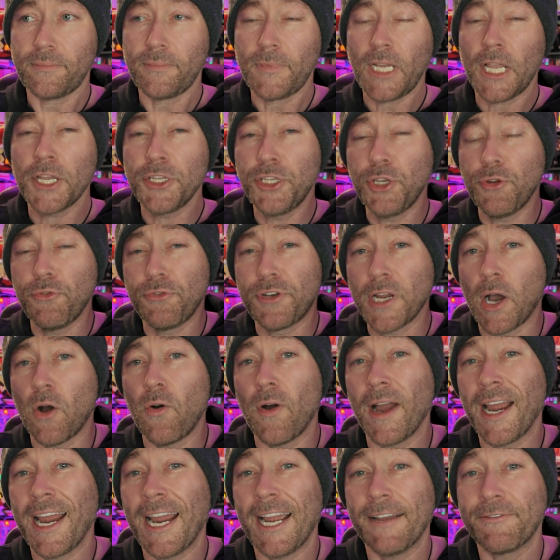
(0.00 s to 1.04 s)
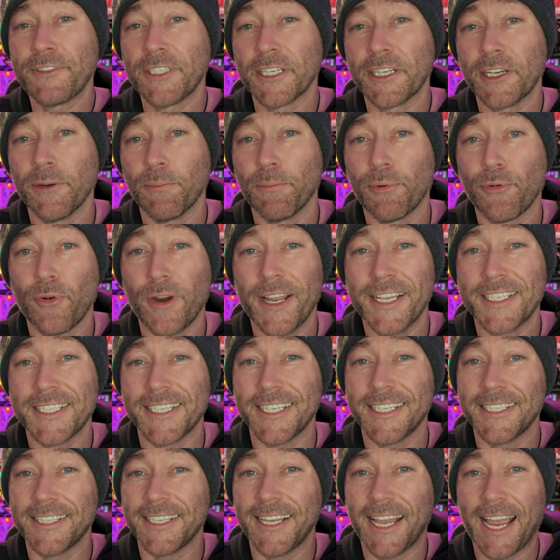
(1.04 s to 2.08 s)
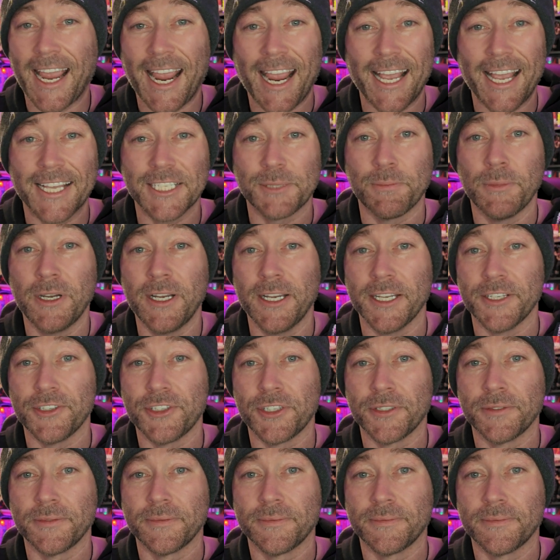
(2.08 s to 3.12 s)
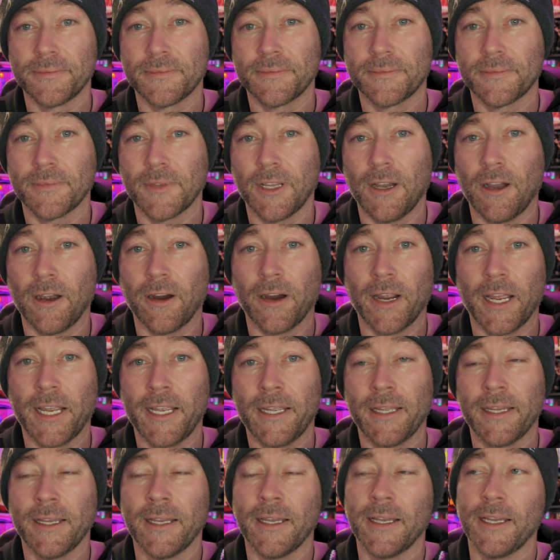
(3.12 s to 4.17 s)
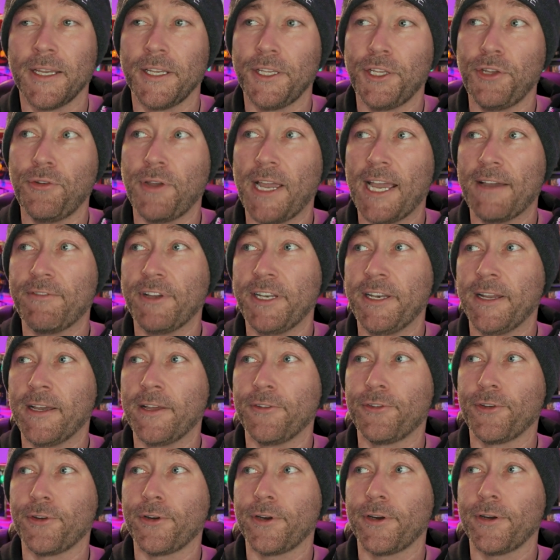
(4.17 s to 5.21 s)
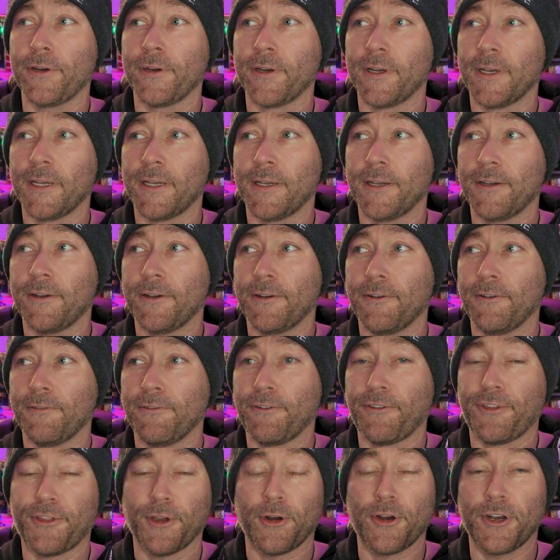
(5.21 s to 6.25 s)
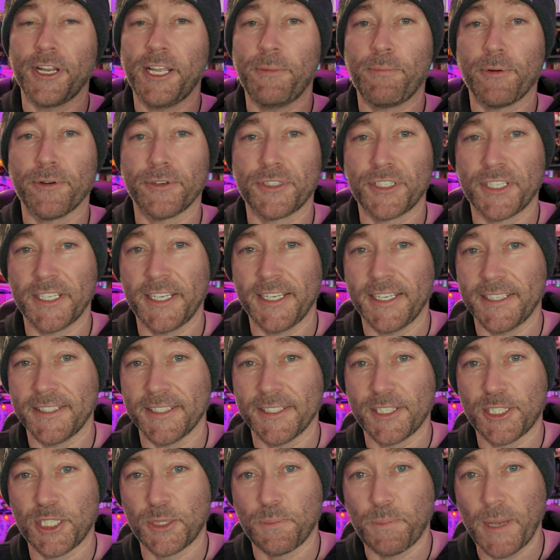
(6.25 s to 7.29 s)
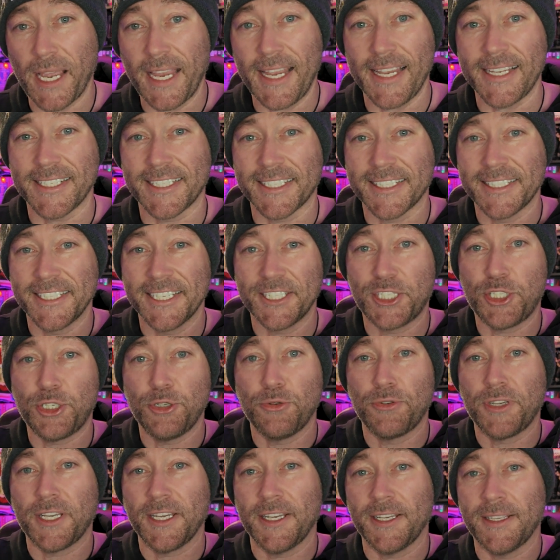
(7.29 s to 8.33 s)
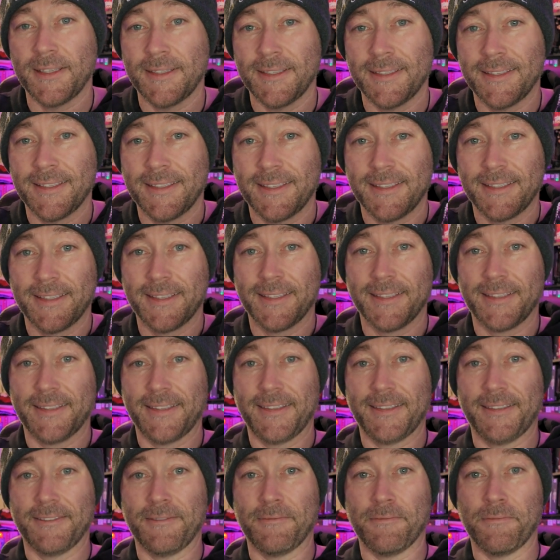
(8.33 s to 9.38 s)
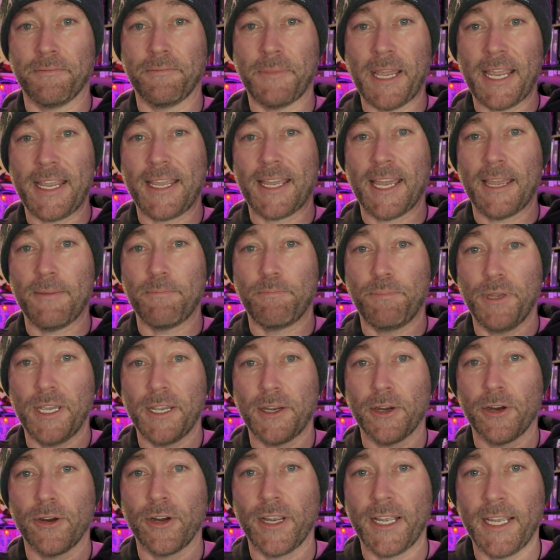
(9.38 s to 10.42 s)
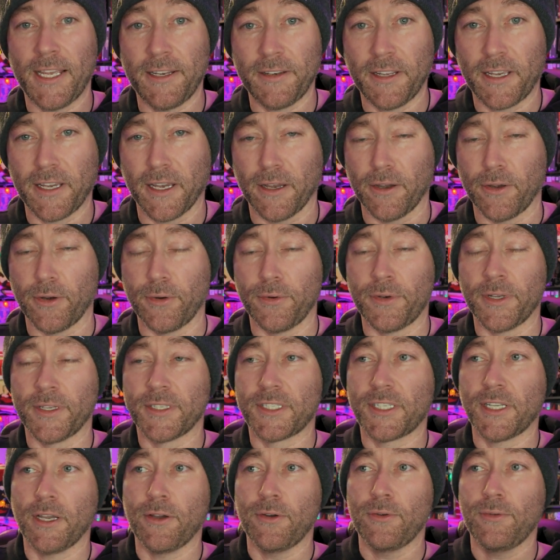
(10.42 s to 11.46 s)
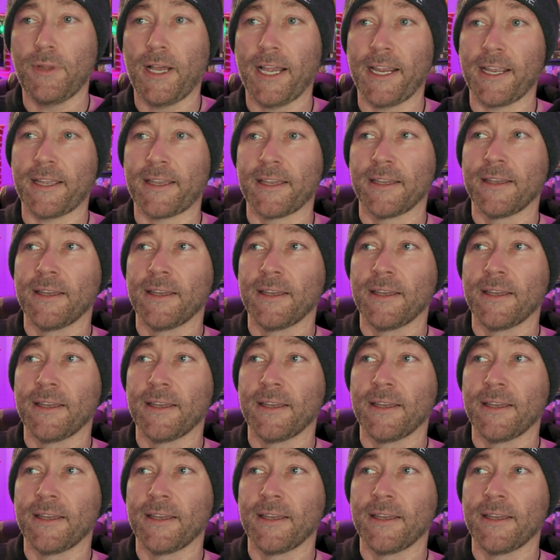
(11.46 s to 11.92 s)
you don't have to compress it as much. All right. You have another 30% space that you can make a bigger encode. So, like,